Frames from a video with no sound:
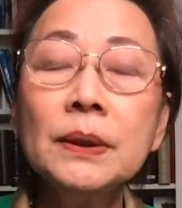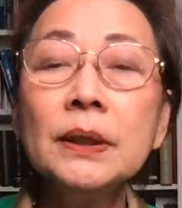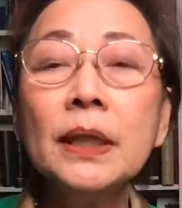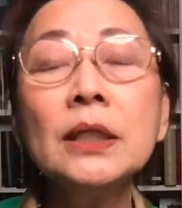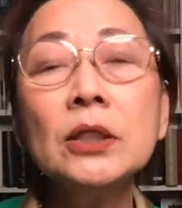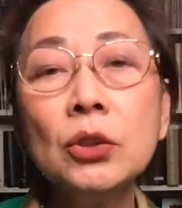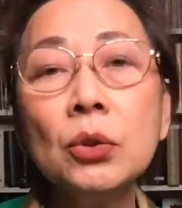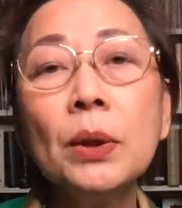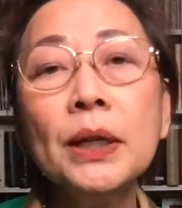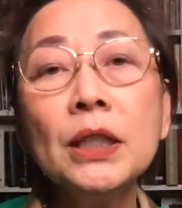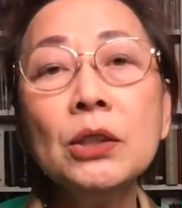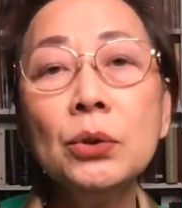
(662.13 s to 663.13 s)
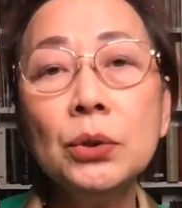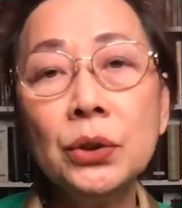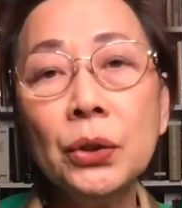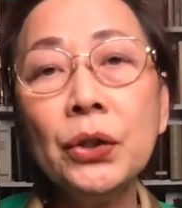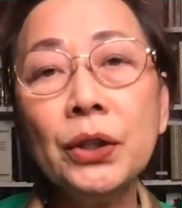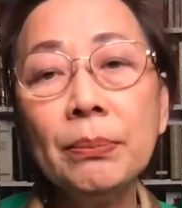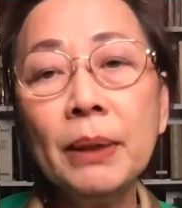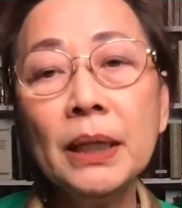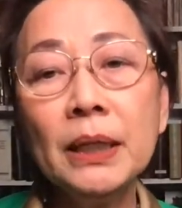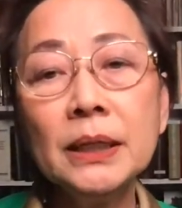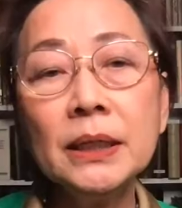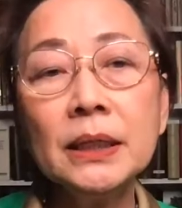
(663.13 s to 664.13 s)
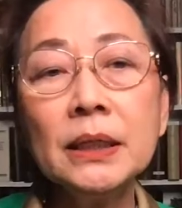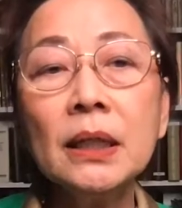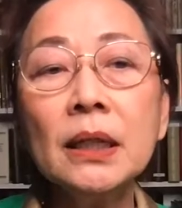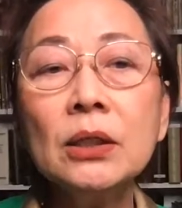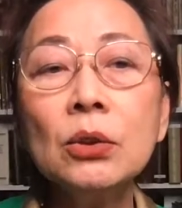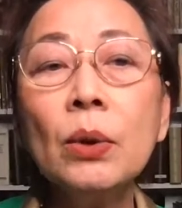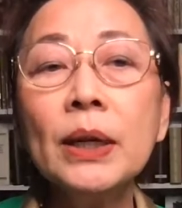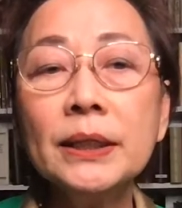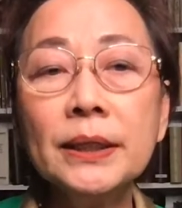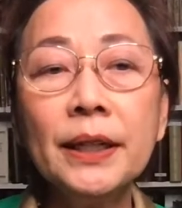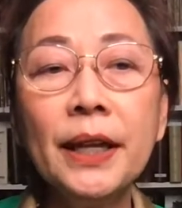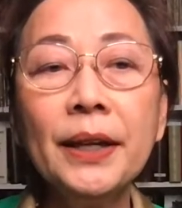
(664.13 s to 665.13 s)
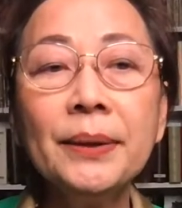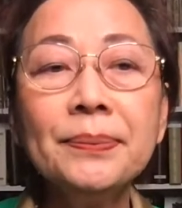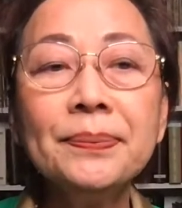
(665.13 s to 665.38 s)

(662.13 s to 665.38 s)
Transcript: it's 20 to 30 minutes twice a day.